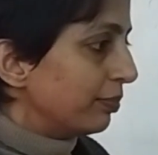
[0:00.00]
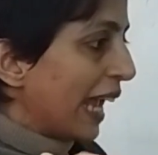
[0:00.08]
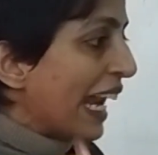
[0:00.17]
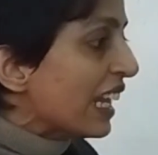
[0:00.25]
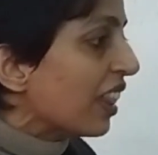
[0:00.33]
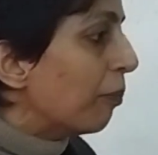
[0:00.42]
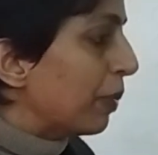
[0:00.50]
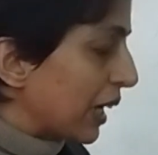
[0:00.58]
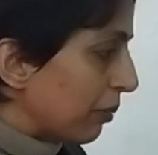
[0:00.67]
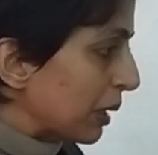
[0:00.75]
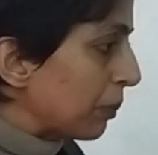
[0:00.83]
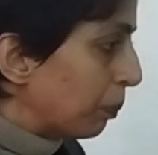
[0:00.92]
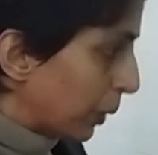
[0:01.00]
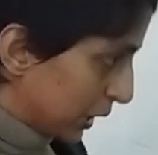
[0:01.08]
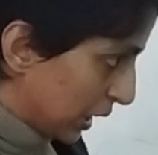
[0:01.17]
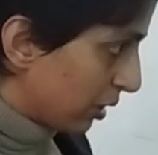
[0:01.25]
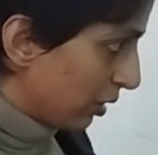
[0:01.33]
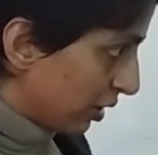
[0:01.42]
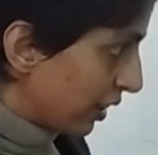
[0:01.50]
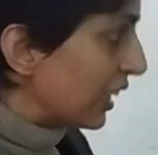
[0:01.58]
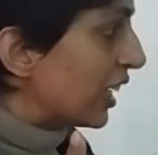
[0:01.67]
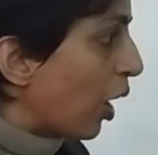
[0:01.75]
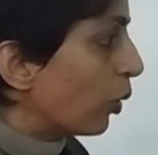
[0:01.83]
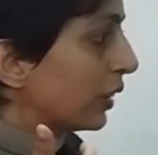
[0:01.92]
ends up becoming particular,
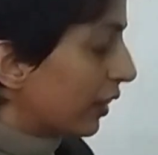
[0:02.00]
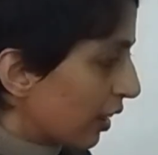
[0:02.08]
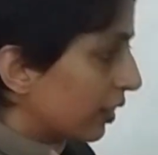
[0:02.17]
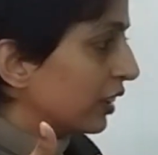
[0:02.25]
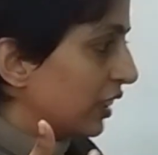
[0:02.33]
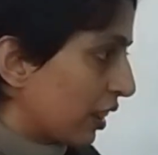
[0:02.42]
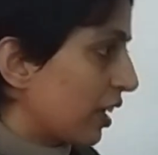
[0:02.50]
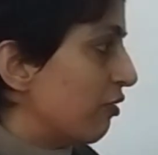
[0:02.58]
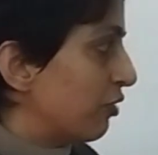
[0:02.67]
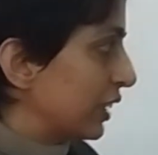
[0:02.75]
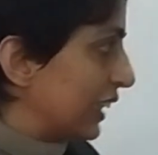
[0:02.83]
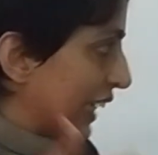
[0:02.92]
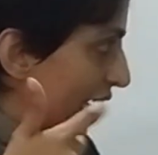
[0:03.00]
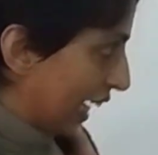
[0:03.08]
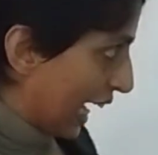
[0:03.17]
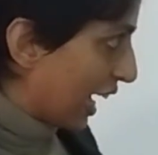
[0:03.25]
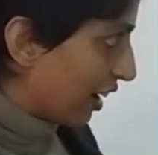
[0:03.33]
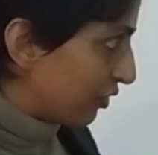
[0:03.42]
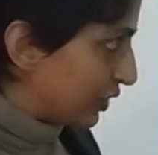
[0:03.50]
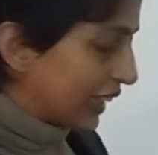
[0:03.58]
and now this is the discomfort that I have.